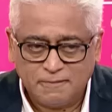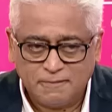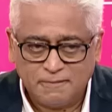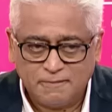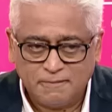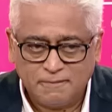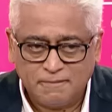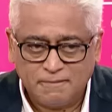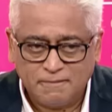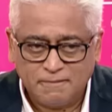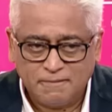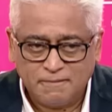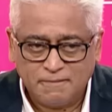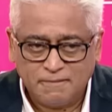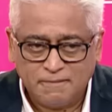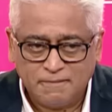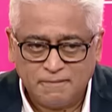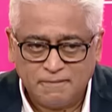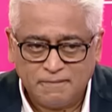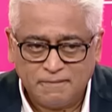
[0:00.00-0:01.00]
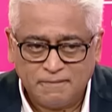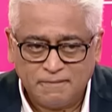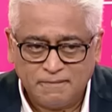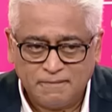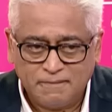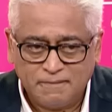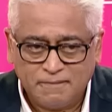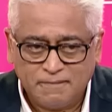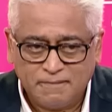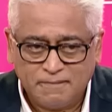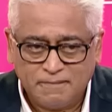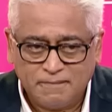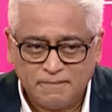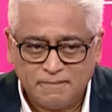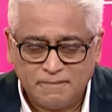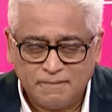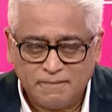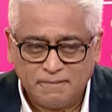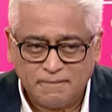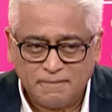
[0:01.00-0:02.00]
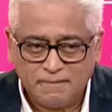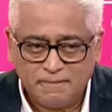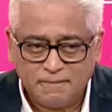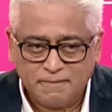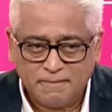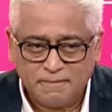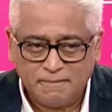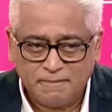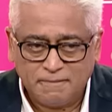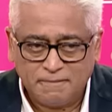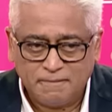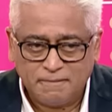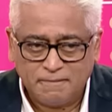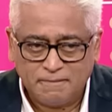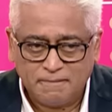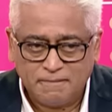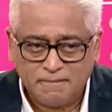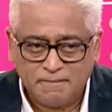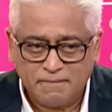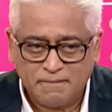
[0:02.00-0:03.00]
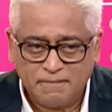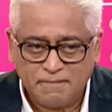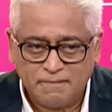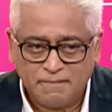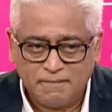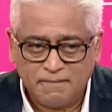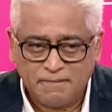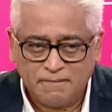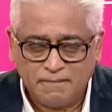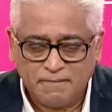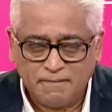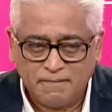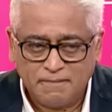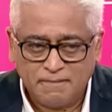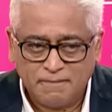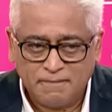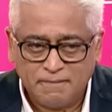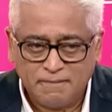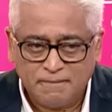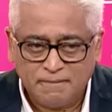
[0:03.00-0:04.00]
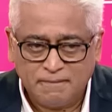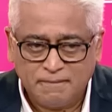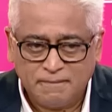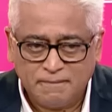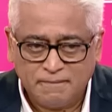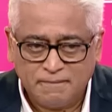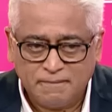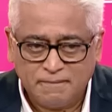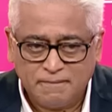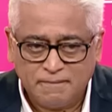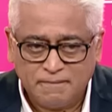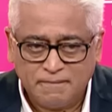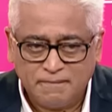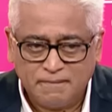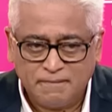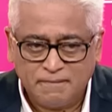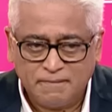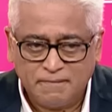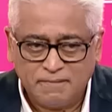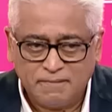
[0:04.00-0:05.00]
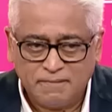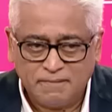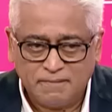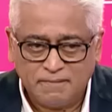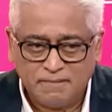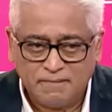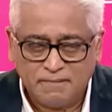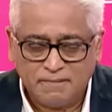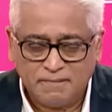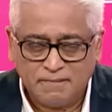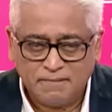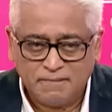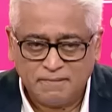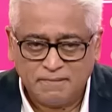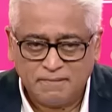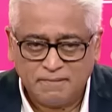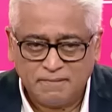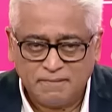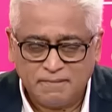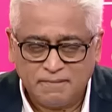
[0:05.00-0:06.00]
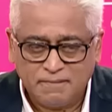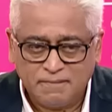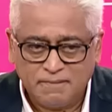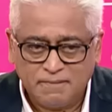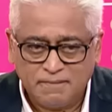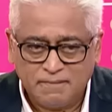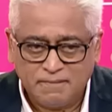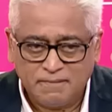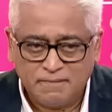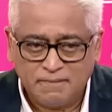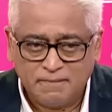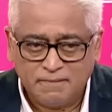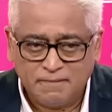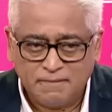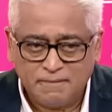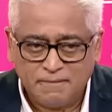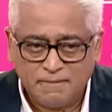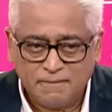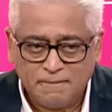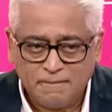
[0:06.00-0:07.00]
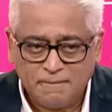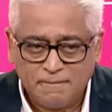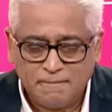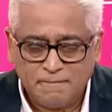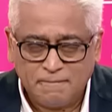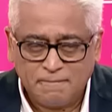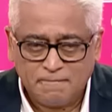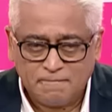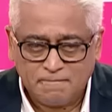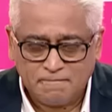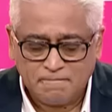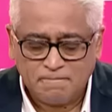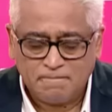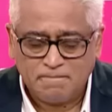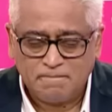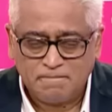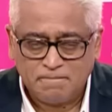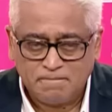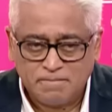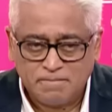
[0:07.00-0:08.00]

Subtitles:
This person isn't speaking.